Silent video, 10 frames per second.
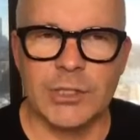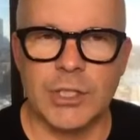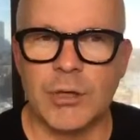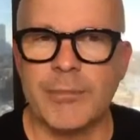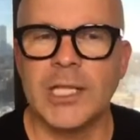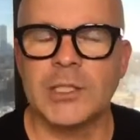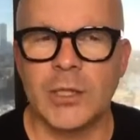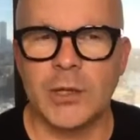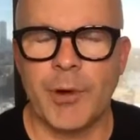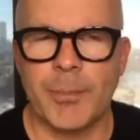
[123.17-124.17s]
So a million
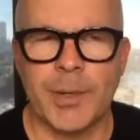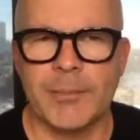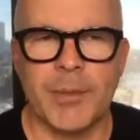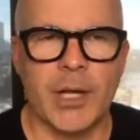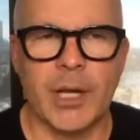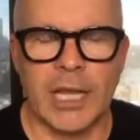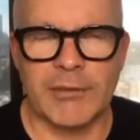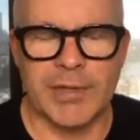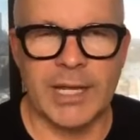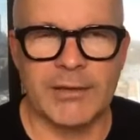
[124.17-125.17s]
dollar property might only
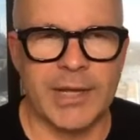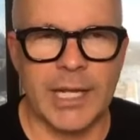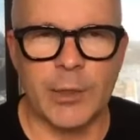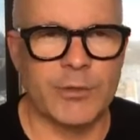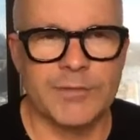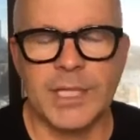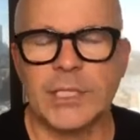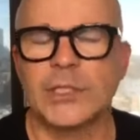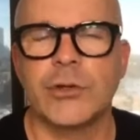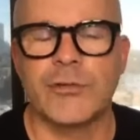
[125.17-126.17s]
have a land value of say
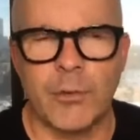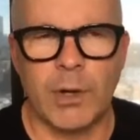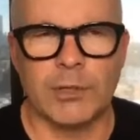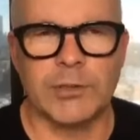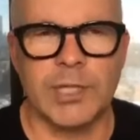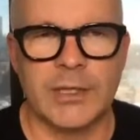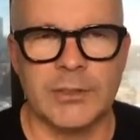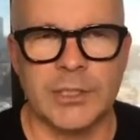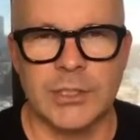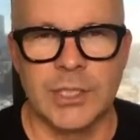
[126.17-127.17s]
two to four hundred
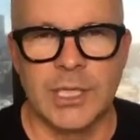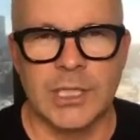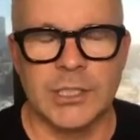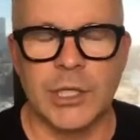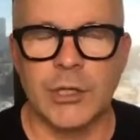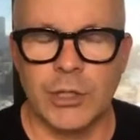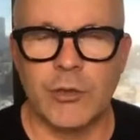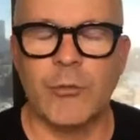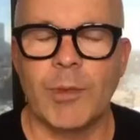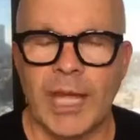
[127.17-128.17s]
thousand. So you can
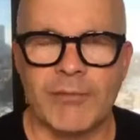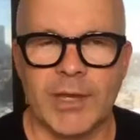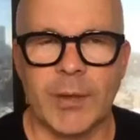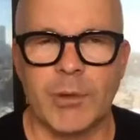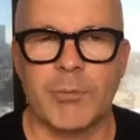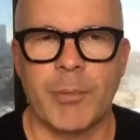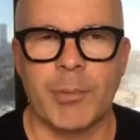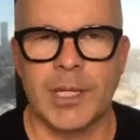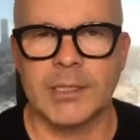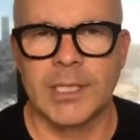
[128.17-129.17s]
normally have a couple of
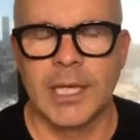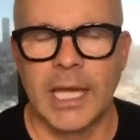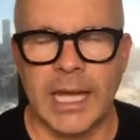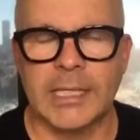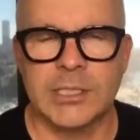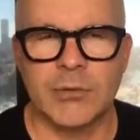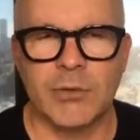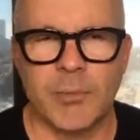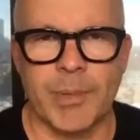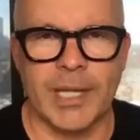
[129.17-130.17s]
properties and still
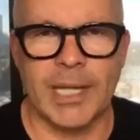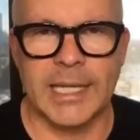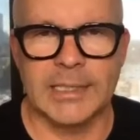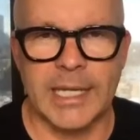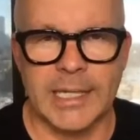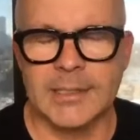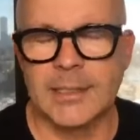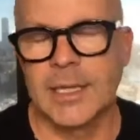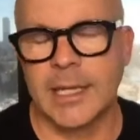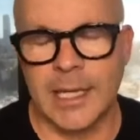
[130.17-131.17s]
not pay land tax
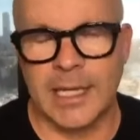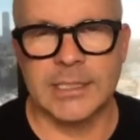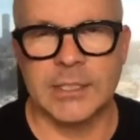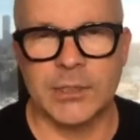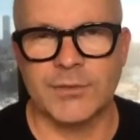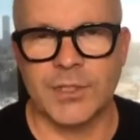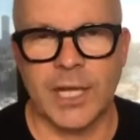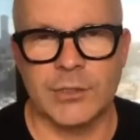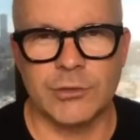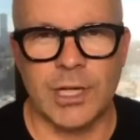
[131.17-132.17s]
unless it's obviously
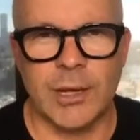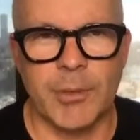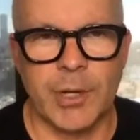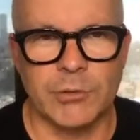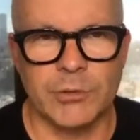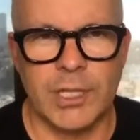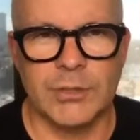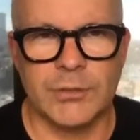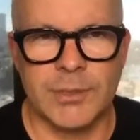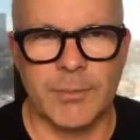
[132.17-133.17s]
under a company or
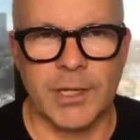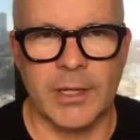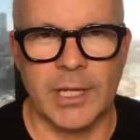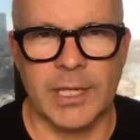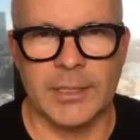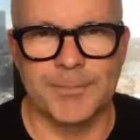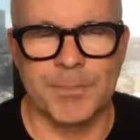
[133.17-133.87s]
trust or something like that.